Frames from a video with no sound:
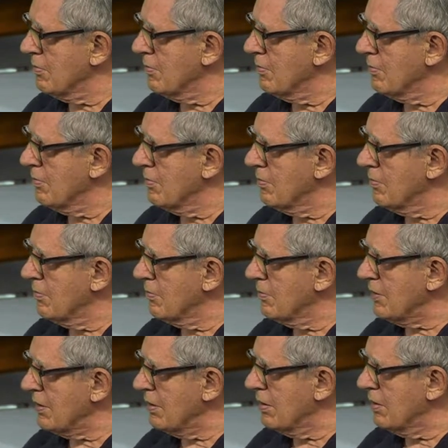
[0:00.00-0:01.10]

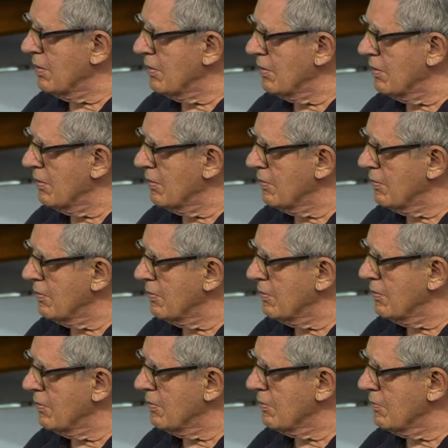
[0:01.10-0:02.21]

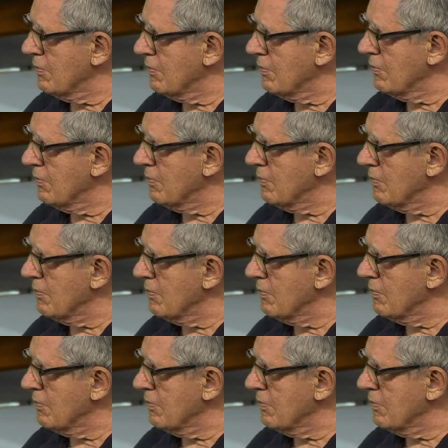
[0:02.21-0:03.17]
This person isn't speaking.